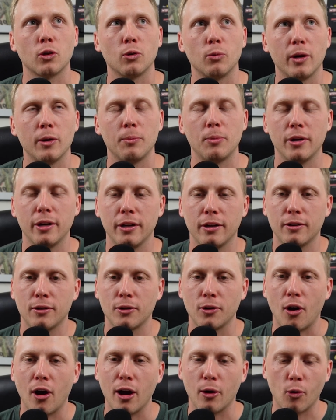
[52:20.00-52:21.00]
a good way to put it.
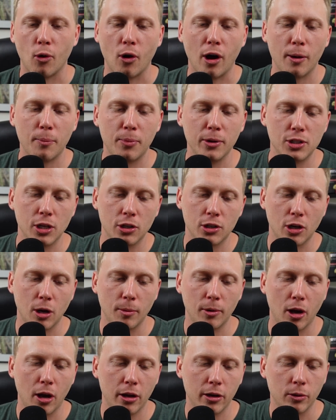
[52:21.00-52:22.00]
All right. Well, I appreciate you
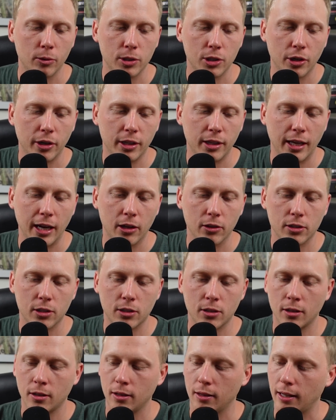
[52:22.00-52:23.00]
coming on. Was there anything
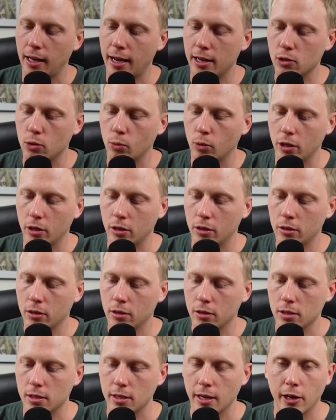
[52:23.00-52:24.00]
else last you want to
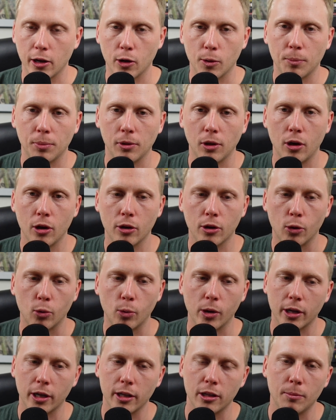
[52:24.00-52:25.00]
say or plug, or
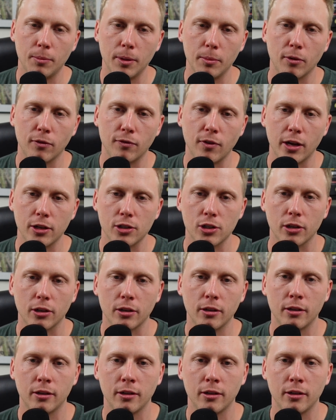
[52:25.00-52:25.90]
where can the people find you?